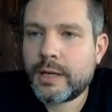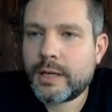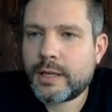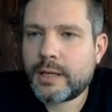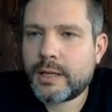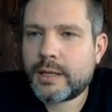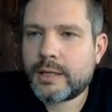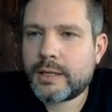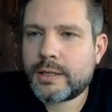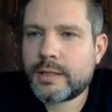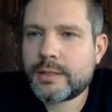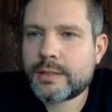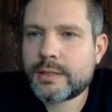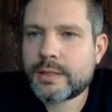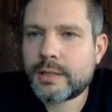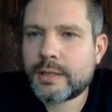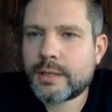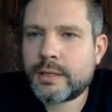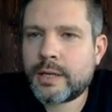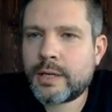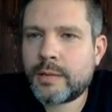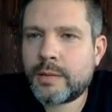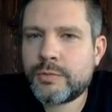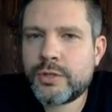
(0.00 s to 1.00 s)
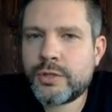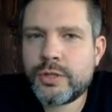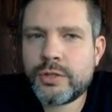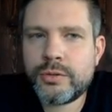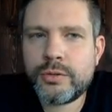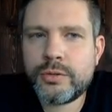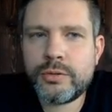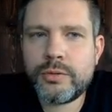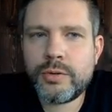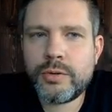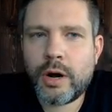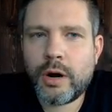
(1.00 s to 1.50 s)
is come
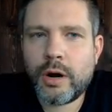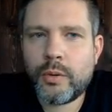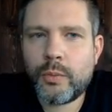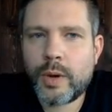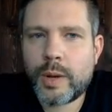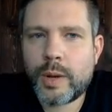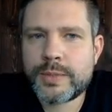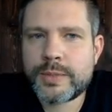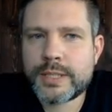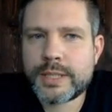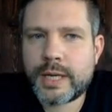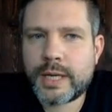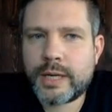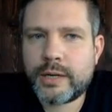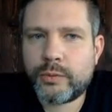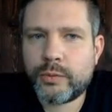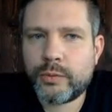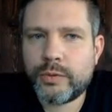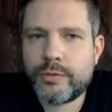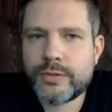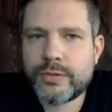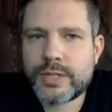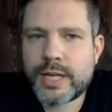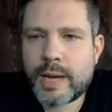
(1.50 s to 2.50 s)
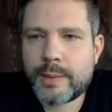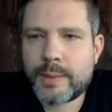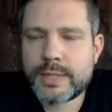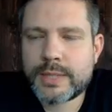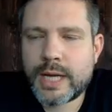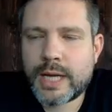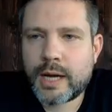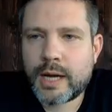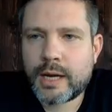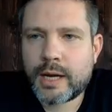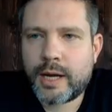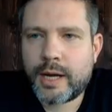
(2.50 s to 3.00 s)
to our website,
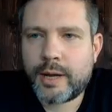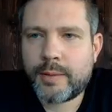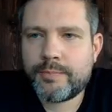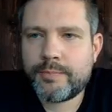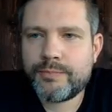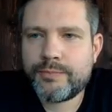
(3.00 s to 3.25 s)
roofsnap.com,